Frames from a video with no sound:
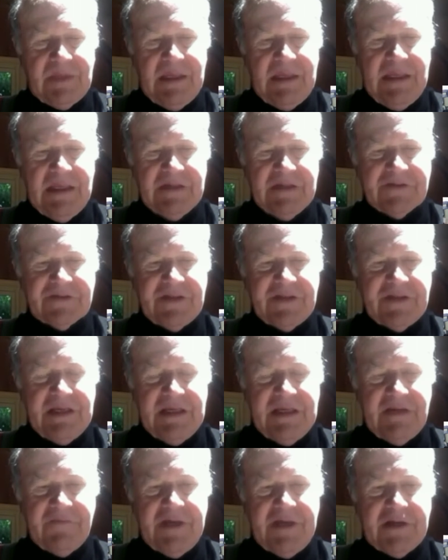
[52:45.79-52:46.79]
he's
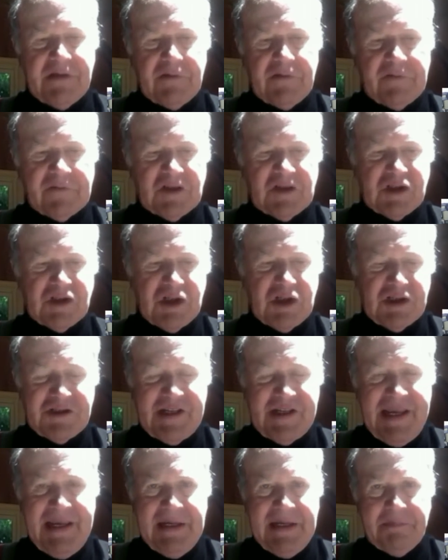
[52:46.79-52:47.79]
the inventor of
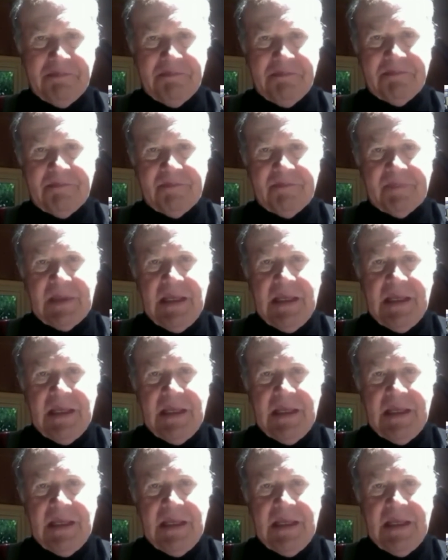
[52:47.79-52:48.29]
Shazam.